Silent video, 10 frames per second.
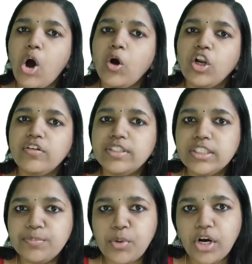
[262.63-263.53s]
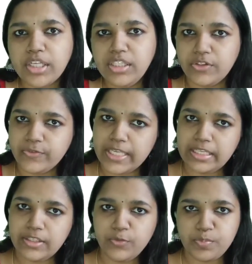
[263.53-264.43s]
All over the body the
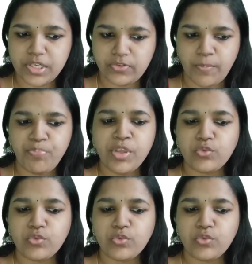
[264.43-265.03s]
skin is present.